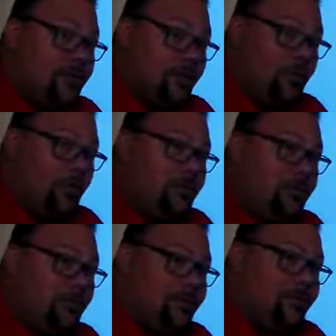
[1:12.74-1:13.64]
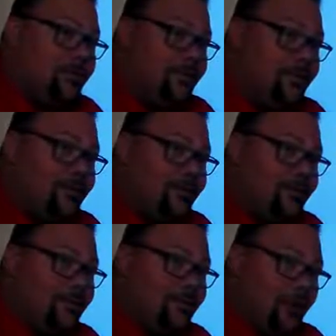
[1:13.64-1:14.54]
come on.
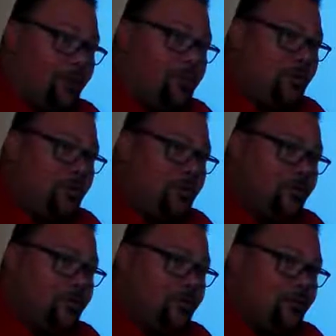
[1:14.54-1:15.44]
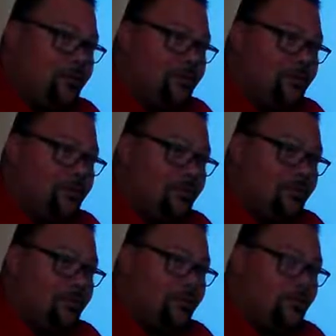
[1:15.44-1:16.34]
Y'all remember?
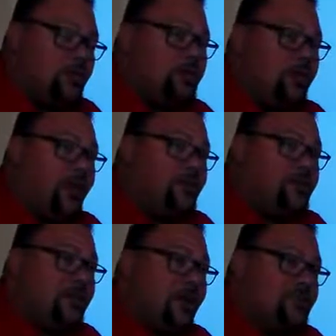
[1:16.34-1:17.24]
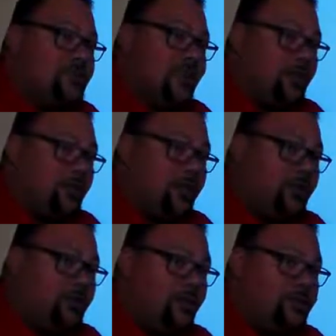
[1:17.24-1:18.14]
Which one carries deoxygenated
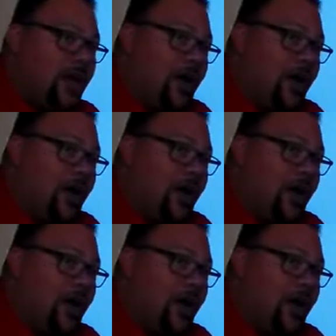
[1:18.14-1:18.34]
blood? It's